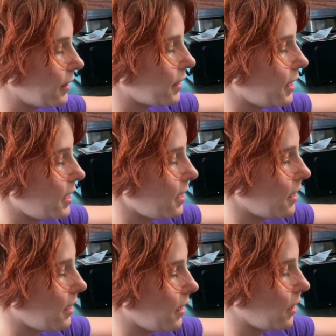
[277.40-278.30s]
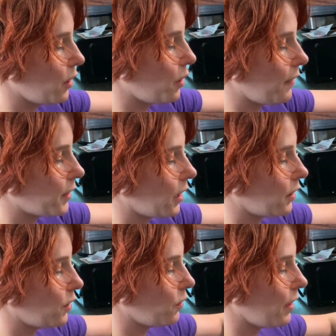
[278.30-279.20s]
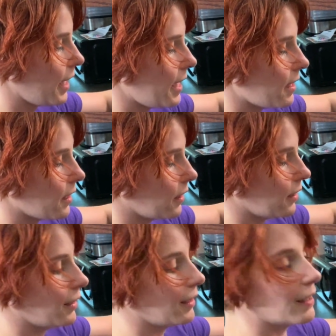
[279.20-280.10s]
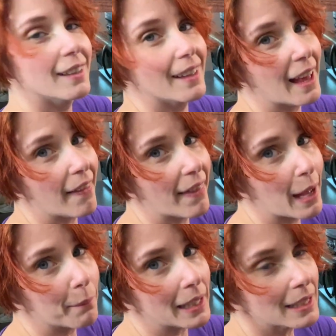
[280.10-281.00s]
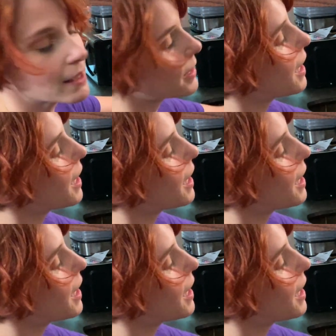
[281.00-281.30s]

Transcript: see, you have to do that. And that means